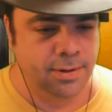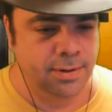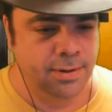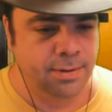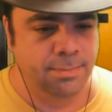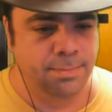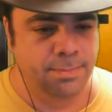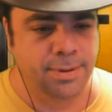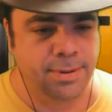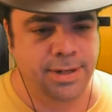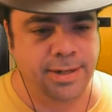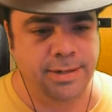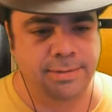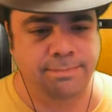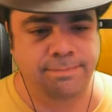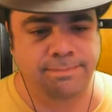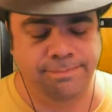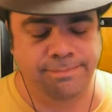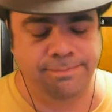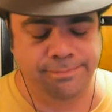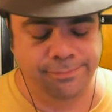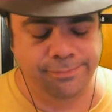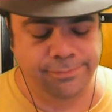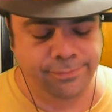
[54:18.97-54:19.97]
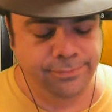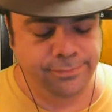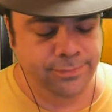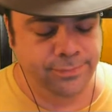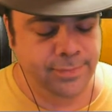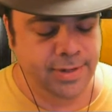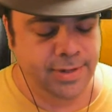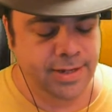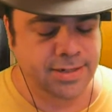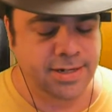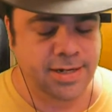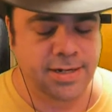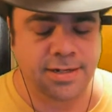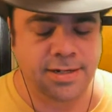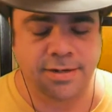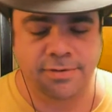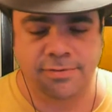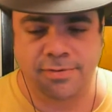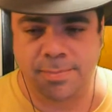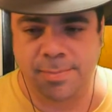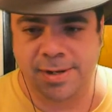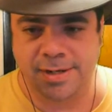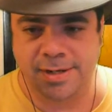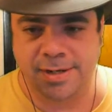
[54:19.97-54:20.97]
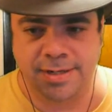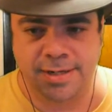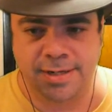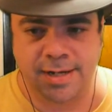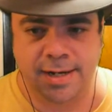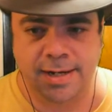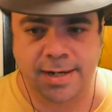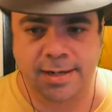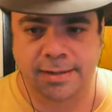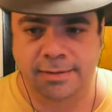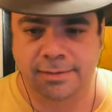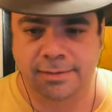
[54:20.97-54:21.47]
But that's easy for me to say,